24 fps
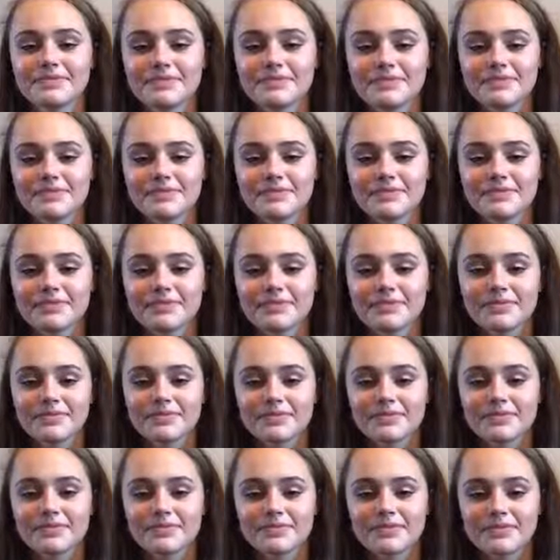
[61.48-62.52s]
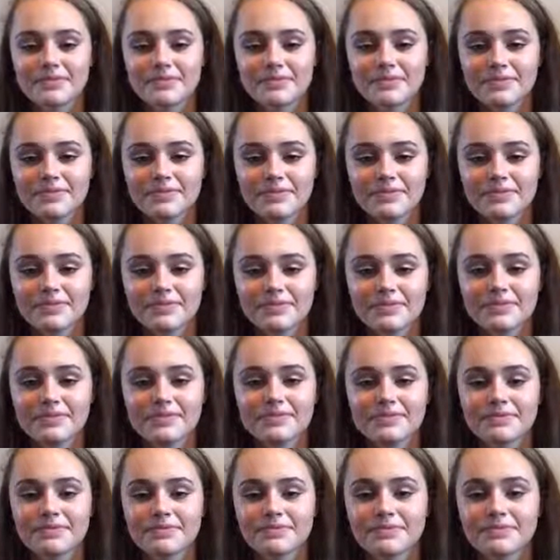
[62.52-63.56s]

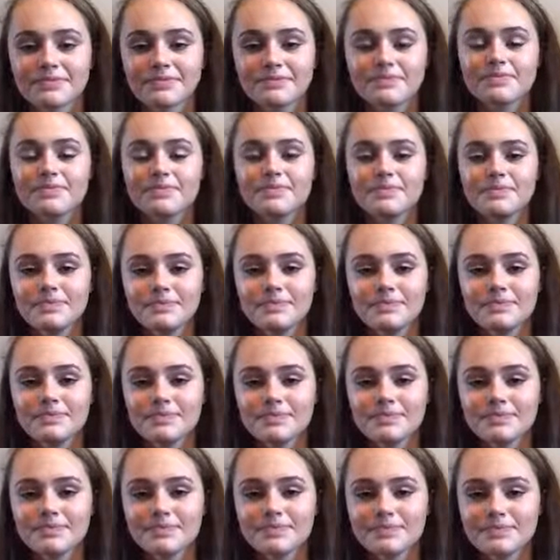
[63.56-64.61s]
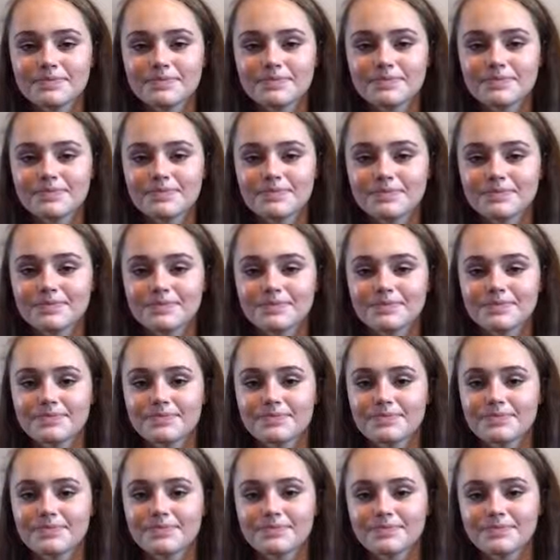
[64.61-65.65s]

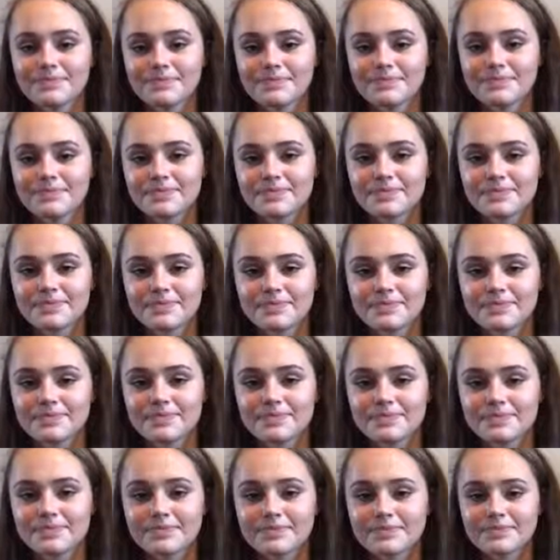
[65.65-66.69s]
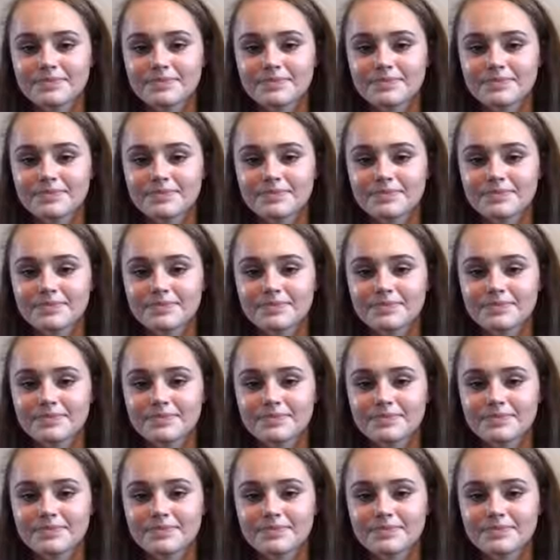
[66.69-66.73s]
(silent)